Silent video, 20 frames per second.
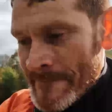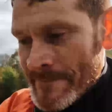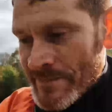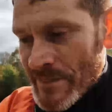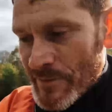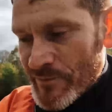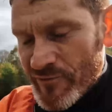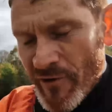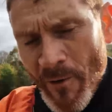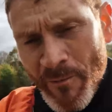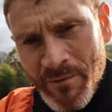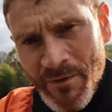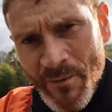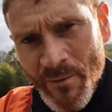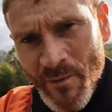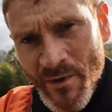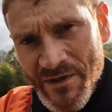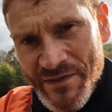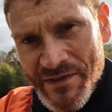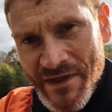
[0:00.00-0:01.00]
The
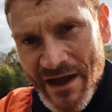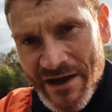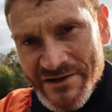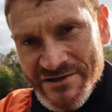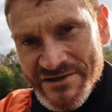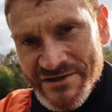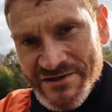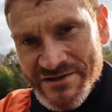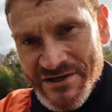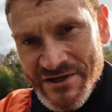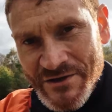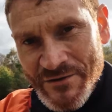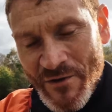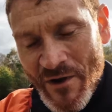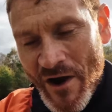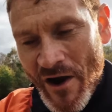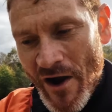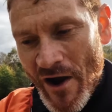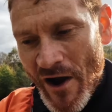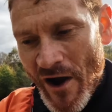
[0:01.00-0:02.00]
problem with the Action 2,
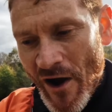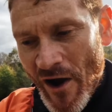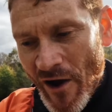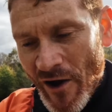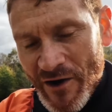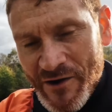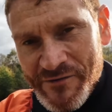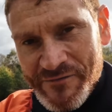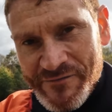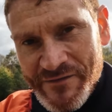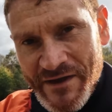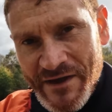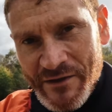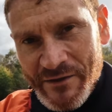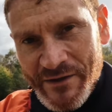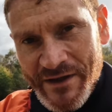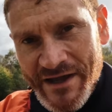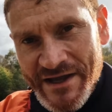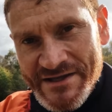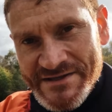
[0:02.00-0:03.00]
I
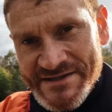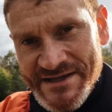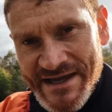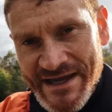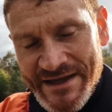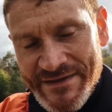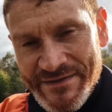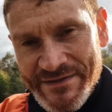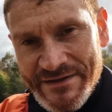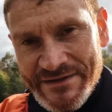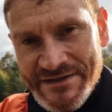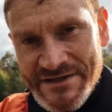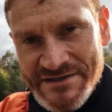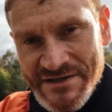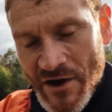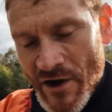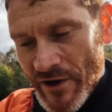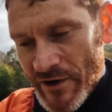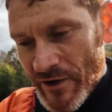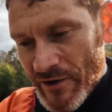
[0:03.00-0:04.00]
feel, is in the design.